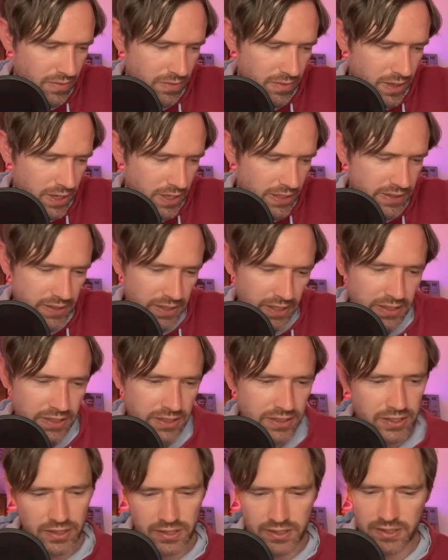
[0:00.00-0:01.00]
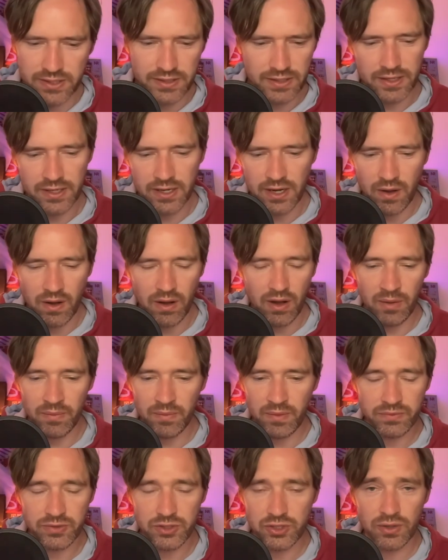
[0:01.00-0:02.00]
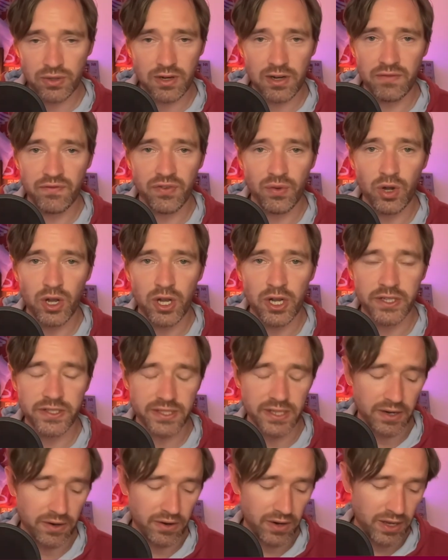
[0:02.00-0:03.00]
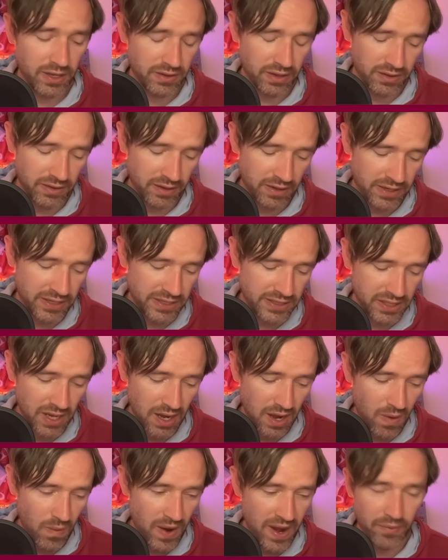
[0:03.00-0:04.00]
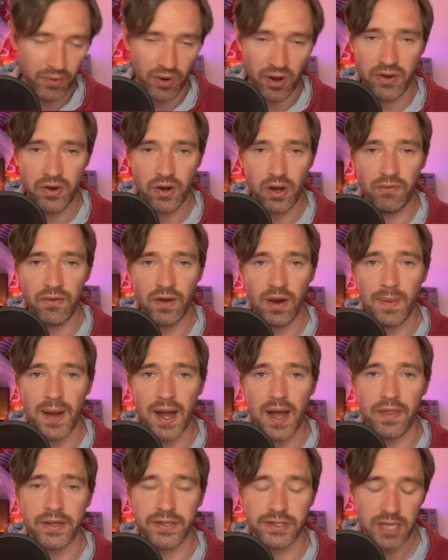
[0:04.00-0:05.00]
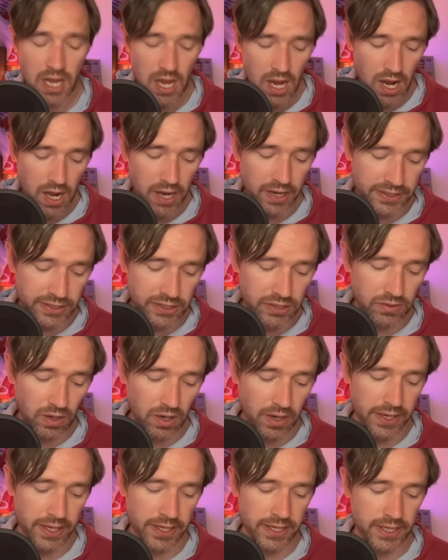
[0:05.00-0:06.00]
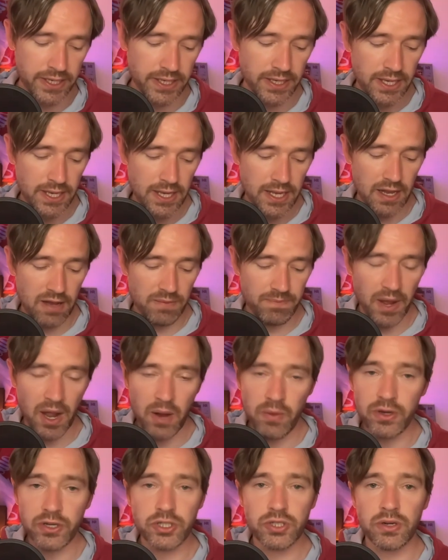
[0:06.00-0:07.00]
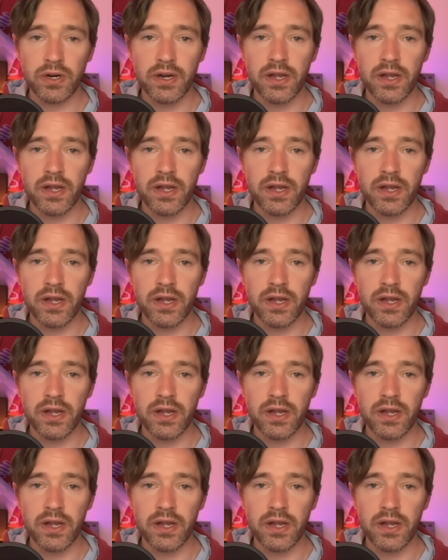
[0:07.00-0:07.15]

It's just, you know, I'm struggling for words here. I need to go away and write a novel about this. I need to write a poetry.